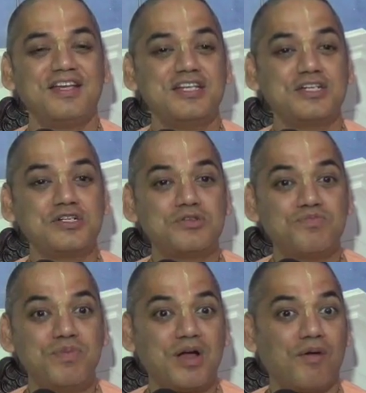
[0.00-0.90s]
he
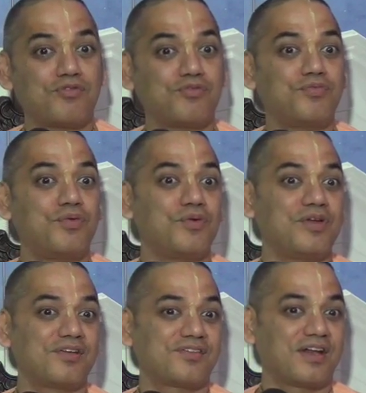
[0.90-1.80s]
becomes
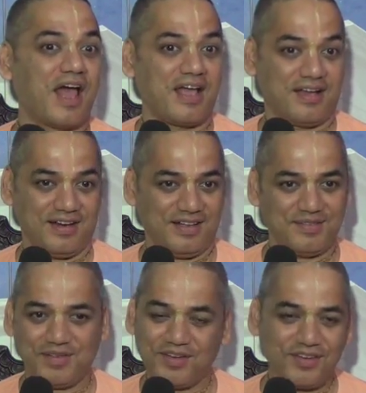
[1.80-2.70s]
furious and angry
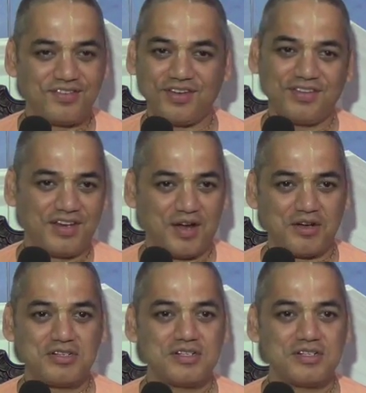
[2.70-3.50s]
because he's Kshatriya.